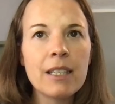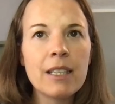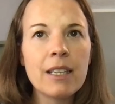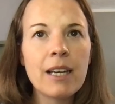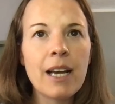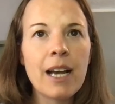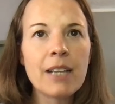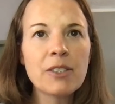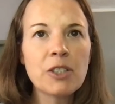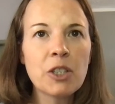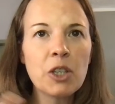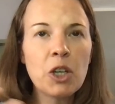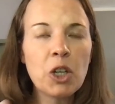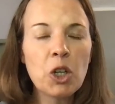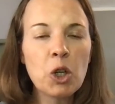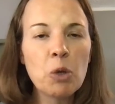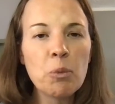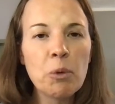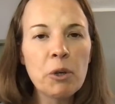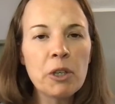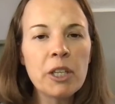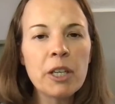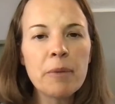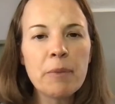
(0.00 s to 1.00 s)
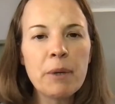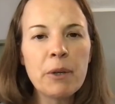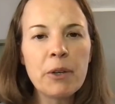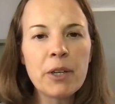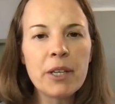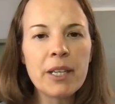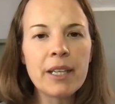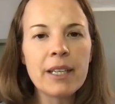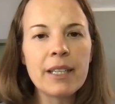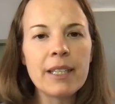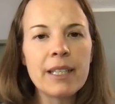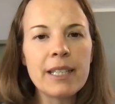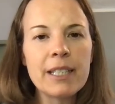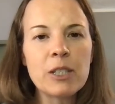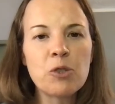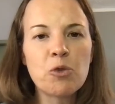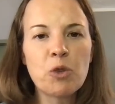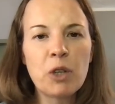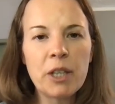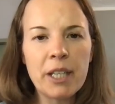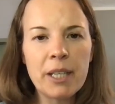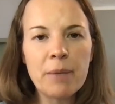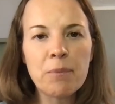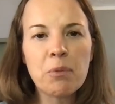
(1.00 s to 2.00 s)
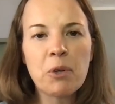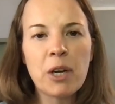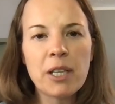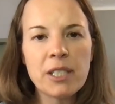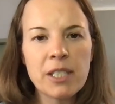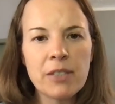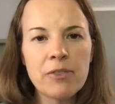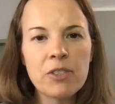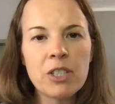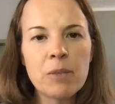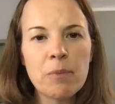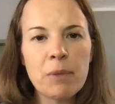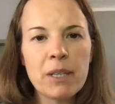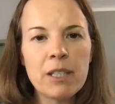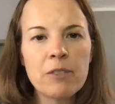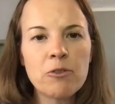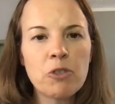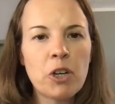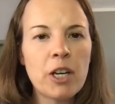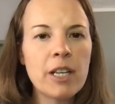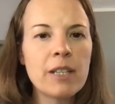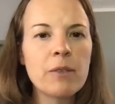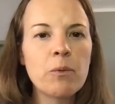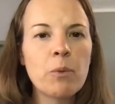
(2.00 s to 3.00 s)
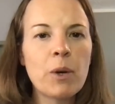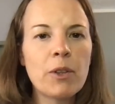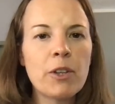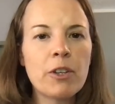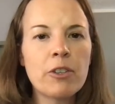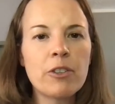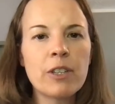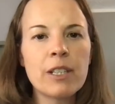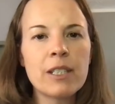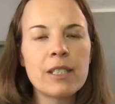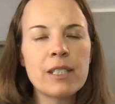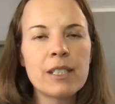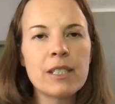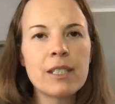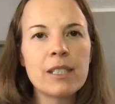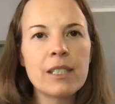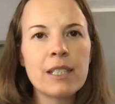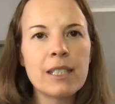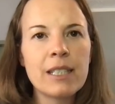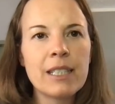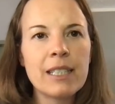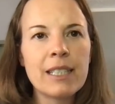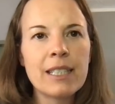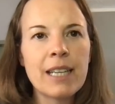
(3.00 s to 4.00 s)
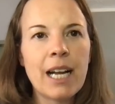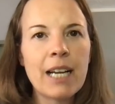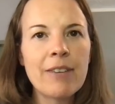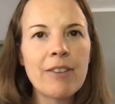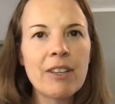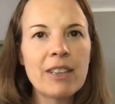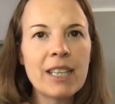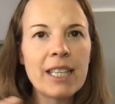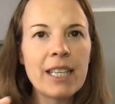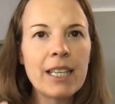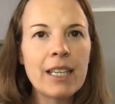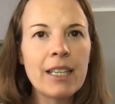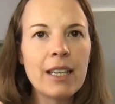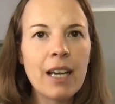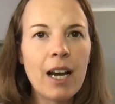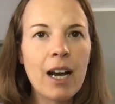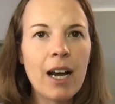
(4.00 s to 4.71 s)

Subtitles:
as a global community is really impressive to me, right? Whether it's kind of at the,